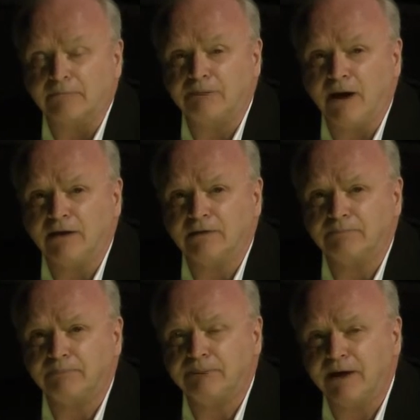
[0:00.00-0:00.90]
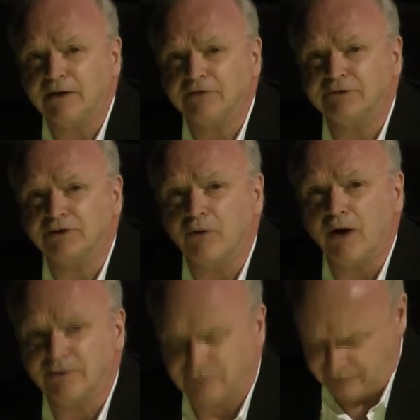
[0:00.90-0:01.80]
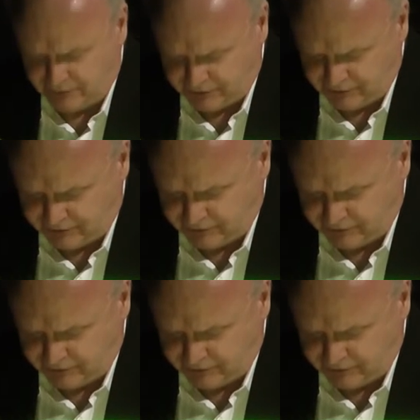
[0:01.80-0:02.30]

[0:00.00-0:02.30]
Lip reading: Now, Patalas would go on to